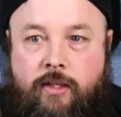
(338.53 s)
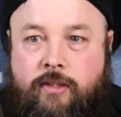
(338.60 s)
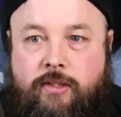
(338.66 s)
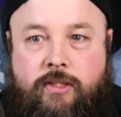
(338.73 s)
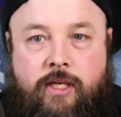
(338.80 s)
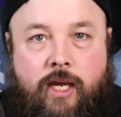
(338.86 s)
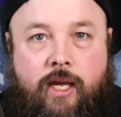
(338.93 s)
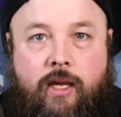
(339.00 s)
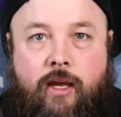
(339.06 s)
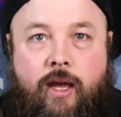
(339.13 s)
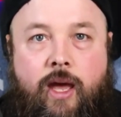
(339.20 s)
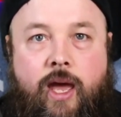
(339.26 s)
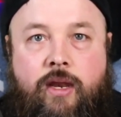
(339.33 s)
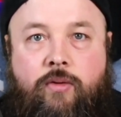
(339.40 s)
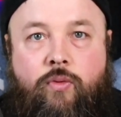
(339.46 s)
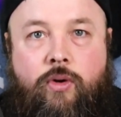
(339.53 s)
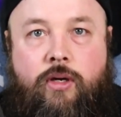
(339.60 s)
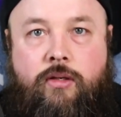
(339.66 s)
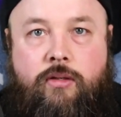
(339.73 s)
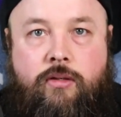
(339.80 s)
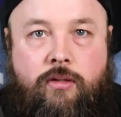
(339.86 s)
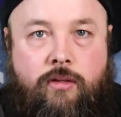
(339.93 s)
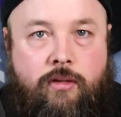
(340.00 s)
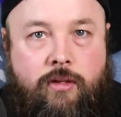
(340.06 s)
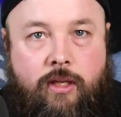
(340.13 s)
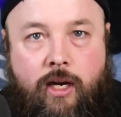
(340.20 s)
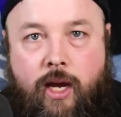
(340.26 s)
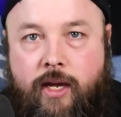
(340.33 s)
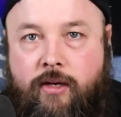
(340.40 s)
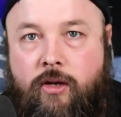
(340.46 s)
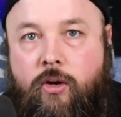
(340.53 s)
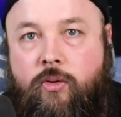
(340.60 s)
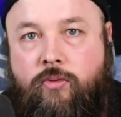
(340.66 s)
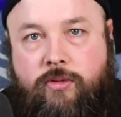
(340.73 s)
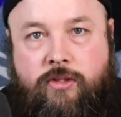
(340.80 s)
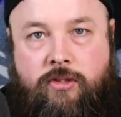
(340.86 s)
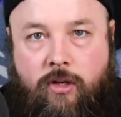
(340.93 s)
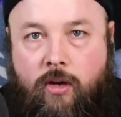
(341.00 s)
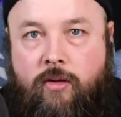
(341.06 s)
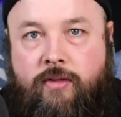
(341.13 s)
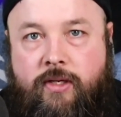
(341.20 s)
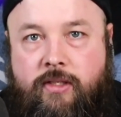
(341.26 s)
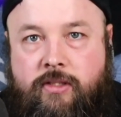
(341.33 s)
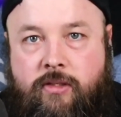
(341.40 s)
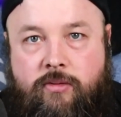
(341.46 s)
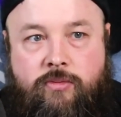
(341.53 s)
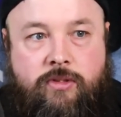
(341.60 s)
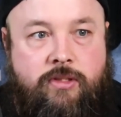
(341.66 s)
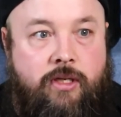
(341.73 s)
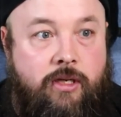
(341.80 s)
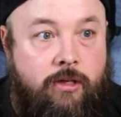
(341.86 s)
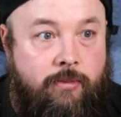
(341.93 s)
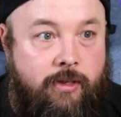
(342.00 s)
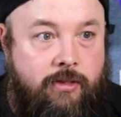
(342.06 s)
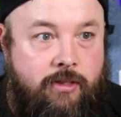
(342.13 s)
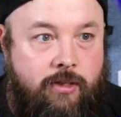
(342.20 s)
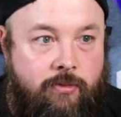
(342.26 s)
say, anyone that I know saw this and was thinking about